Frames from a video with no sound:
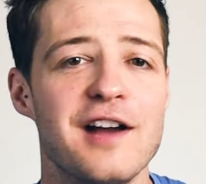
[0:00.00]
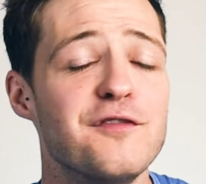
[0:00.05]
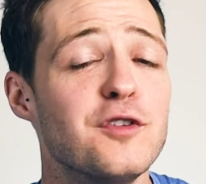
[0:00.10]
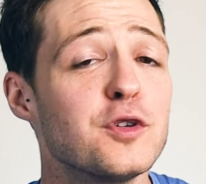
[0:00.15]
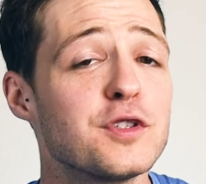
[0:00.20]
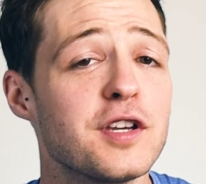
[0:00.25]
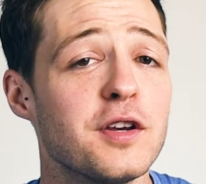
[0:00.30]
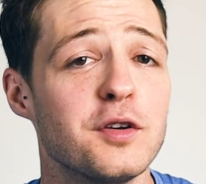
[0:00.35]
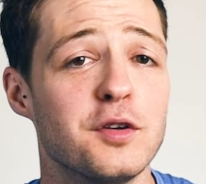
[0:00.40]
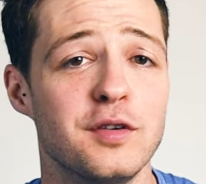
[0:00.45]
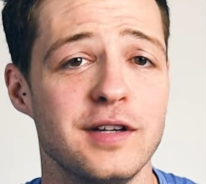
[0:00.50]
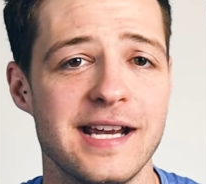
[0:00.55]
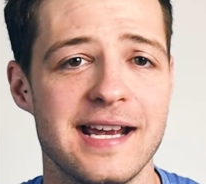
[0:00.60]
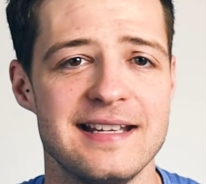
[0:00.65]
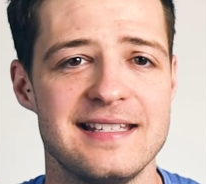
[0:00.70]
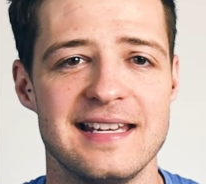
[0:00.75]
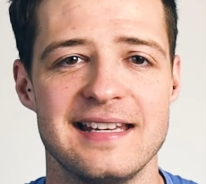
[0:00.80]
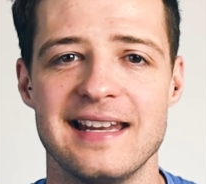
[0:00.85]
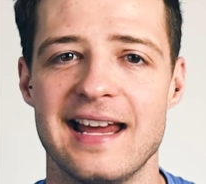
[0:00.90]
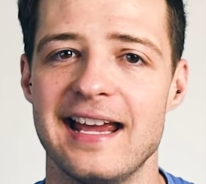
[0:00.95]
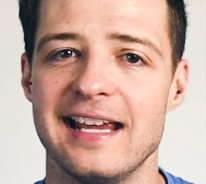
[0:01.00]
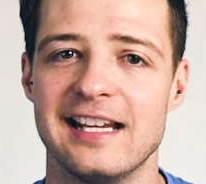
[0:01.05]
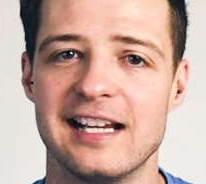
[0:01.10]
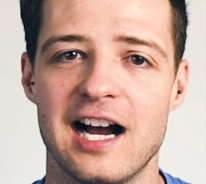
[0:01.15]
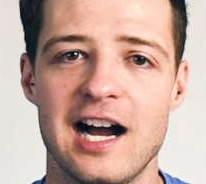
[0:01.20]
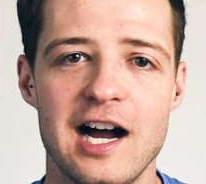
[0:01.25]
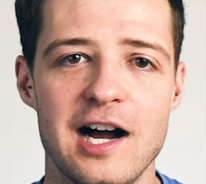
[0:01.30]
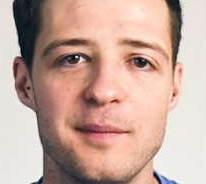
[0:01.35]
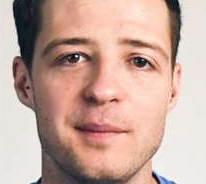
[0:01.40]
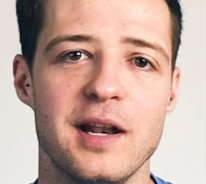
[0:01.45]
I've also created a
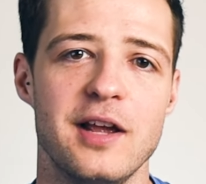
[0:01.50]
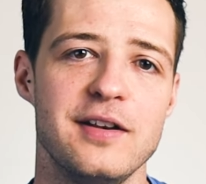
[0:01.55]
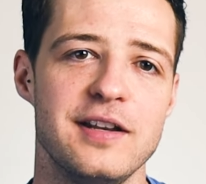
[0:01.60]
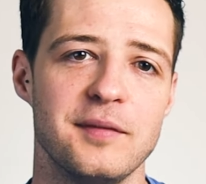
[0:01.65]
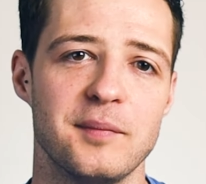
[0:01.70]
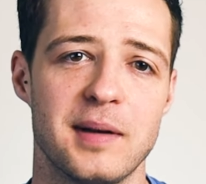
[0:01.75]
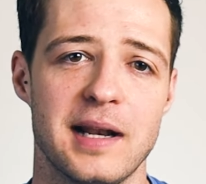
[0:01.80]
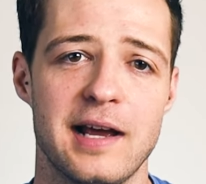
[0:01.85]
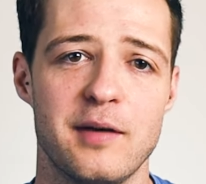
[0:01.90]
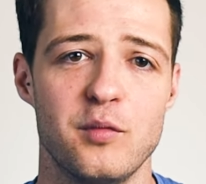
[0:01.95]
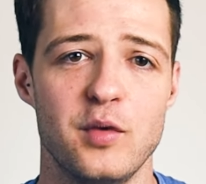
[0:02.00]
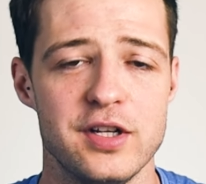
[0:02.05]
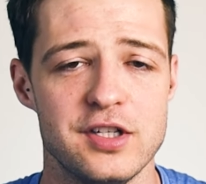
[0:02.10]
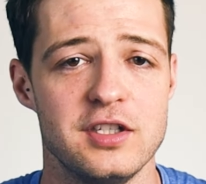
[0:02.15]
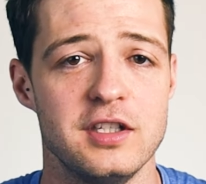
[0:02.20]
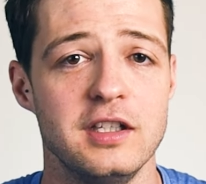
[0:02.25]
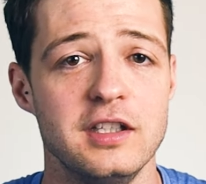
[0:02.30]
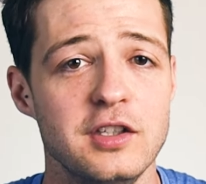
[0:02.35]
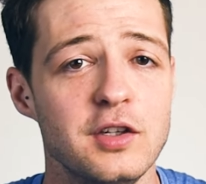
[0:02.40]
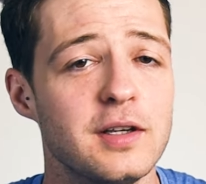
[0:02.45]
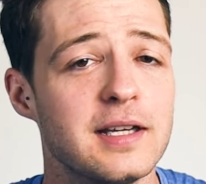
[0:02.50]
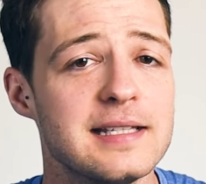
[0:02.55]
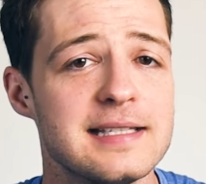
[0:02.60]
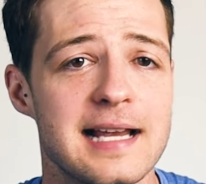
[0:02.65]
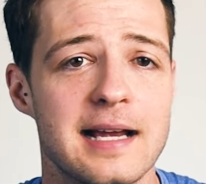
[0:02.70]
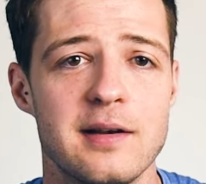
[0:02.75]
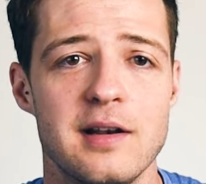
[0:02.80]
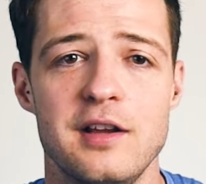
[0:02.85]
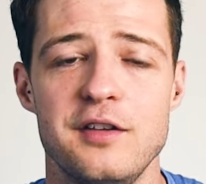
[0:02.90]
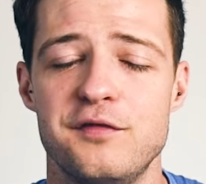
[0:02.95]
carb loading plan, which you can
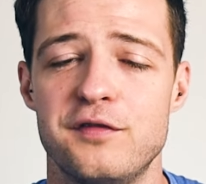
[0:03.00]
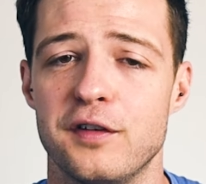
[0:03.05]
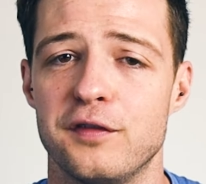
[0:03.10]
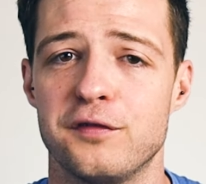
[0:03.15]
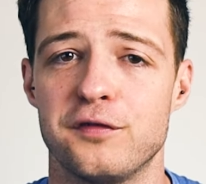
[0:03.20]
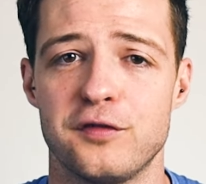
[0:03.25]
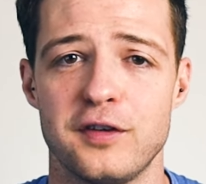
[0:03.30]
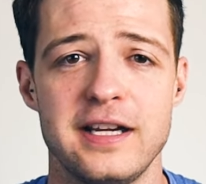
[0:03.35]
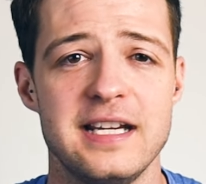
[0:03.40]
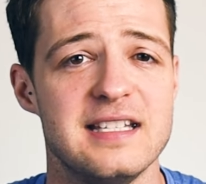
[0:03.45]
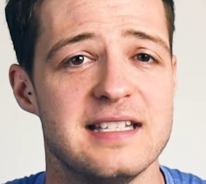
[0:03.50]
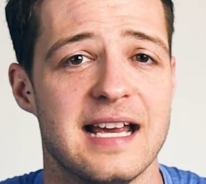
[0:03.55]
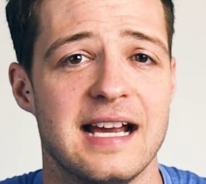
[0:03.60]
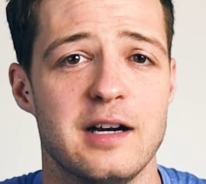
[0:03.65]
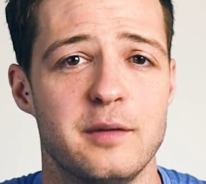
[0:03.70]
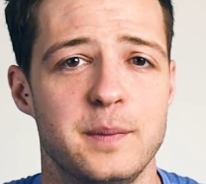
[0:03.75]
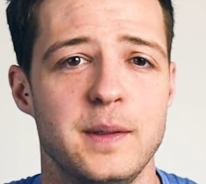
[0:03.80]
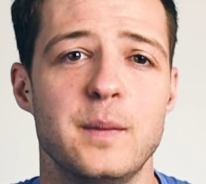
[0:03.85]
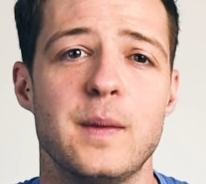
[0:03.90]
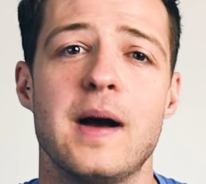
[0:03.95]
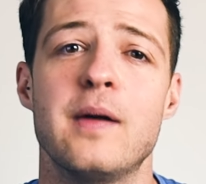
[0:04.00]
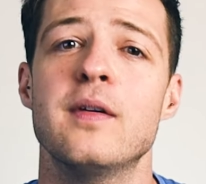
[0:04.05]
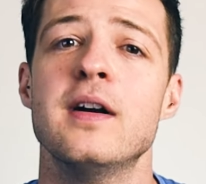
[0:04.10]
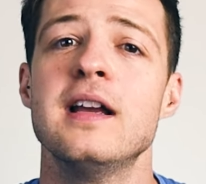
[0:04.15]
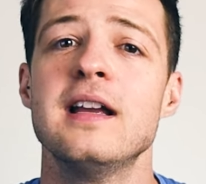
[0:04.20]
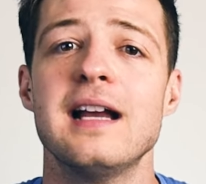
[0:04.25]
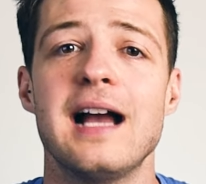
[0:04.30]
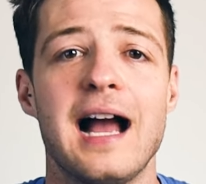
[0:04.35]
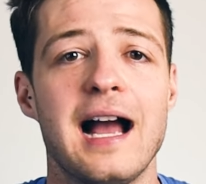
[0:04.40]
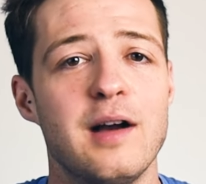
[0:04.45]
download for free to help you out,
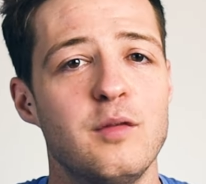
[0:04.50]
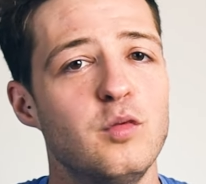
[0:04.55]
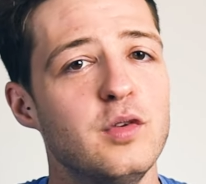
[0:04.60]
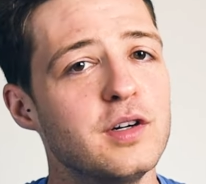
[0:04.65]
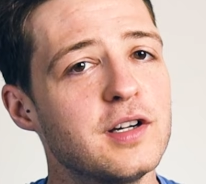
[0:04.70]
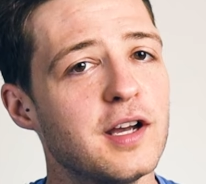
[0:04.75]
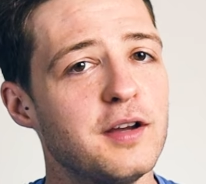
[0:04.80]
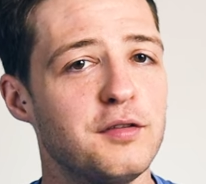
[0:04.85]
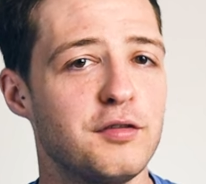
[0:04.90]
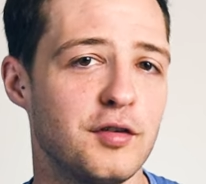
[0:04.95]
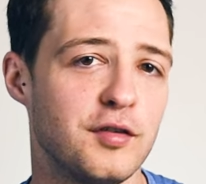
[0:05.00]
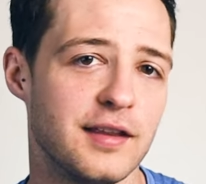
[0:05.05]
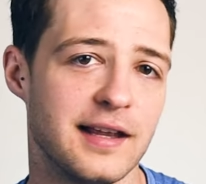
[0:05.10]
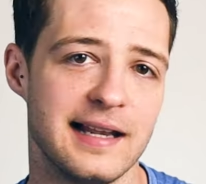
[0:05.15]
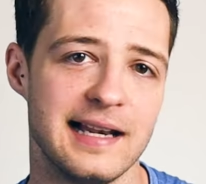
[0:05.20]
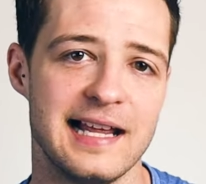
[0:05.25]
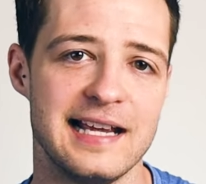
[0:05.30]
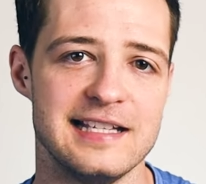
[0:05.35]
and we'll go through that